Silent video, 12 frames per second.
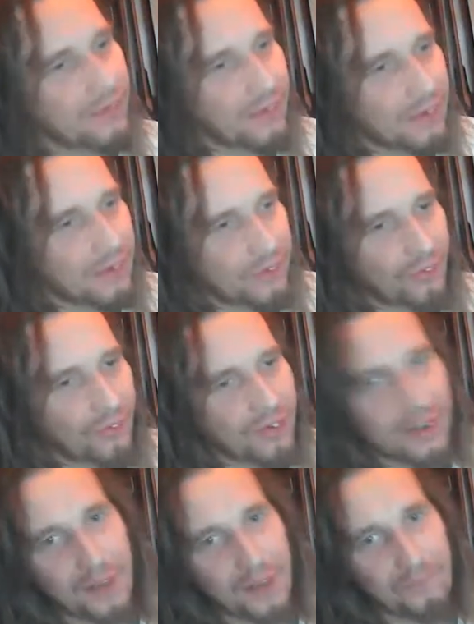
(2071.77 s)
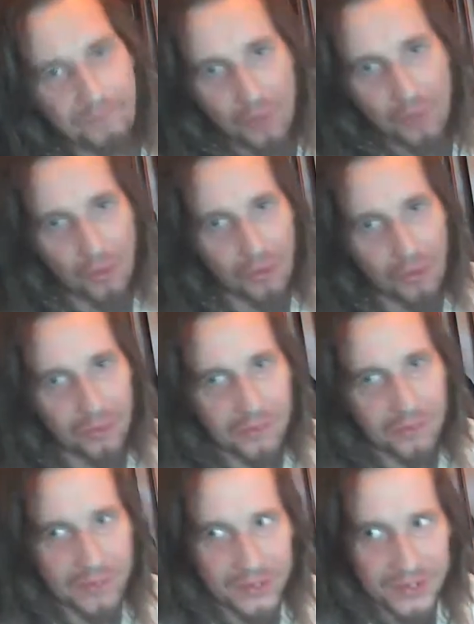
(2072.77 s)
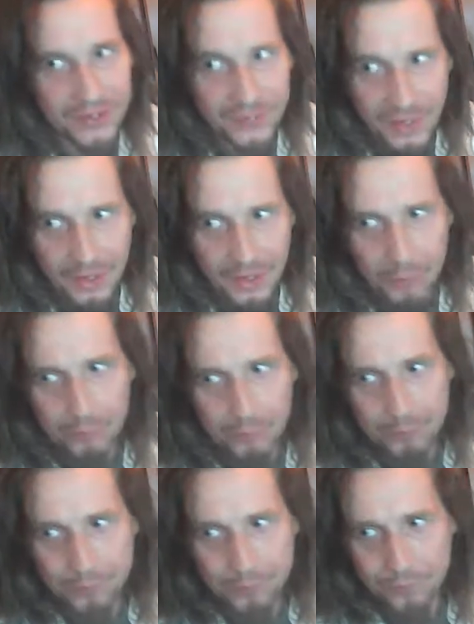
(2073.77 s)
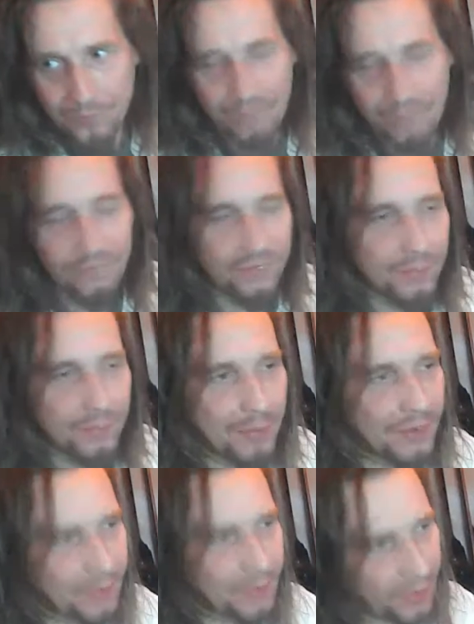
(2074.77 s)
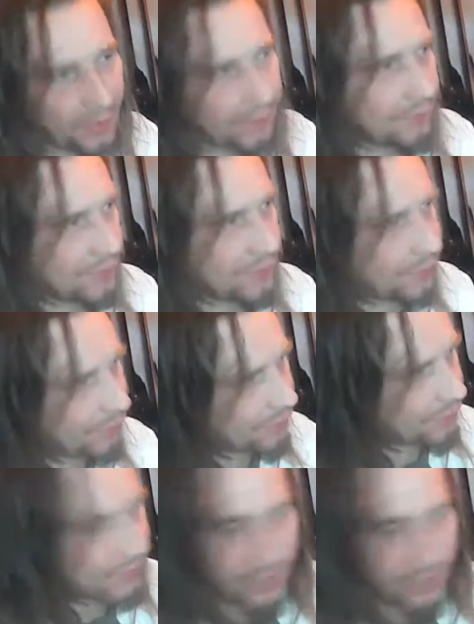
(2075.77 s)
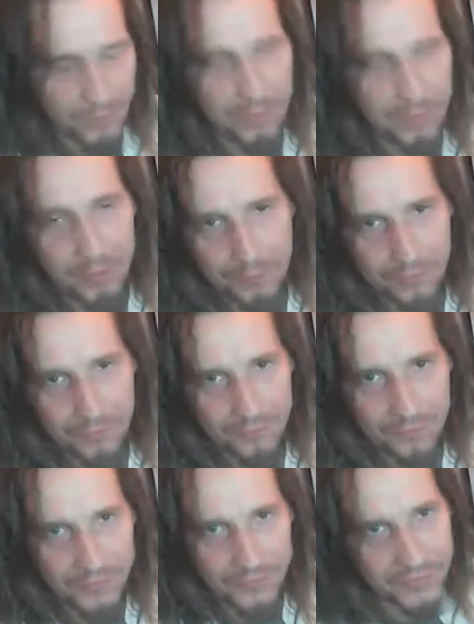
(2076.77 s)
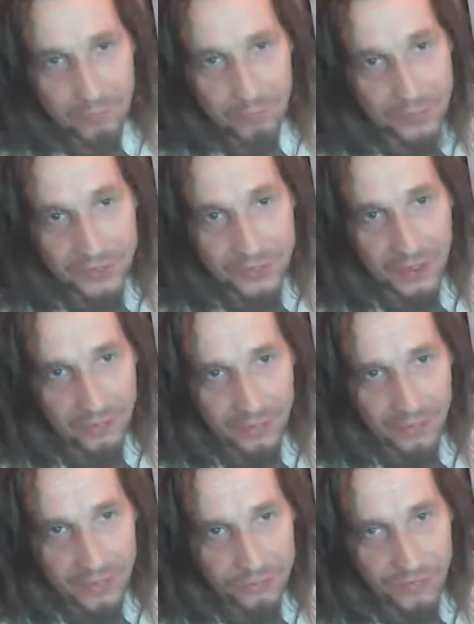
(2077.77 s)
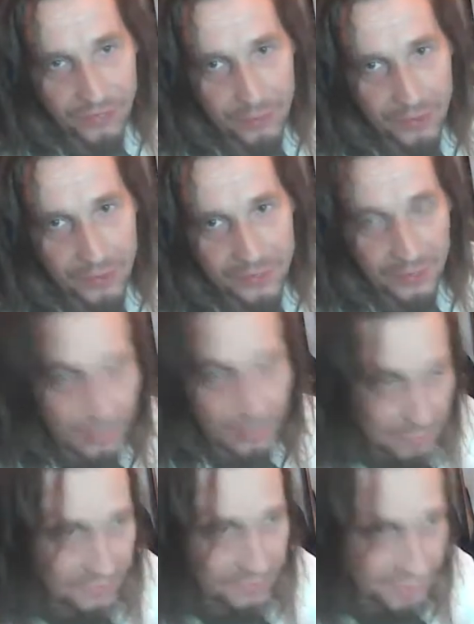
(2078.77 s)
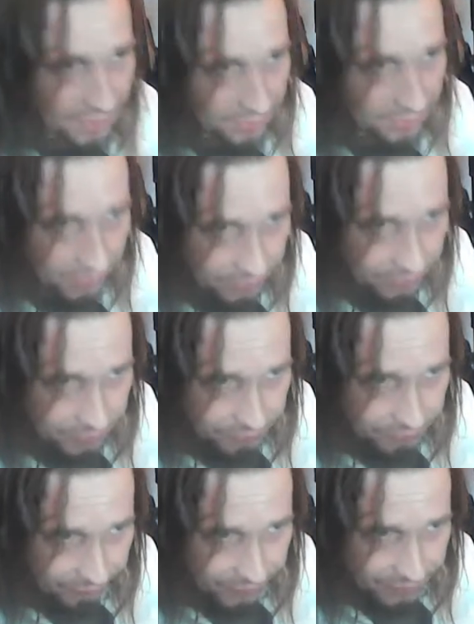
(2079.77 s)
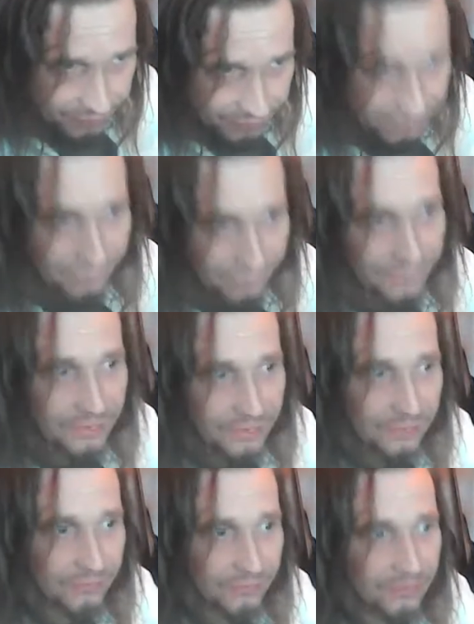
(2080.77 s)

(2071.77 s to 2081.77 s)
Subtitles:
you're not going to get far in this game if you're going to be a cunt to other people. Simple as that. Okay, it's really basic. Let me just say it again, right, so that you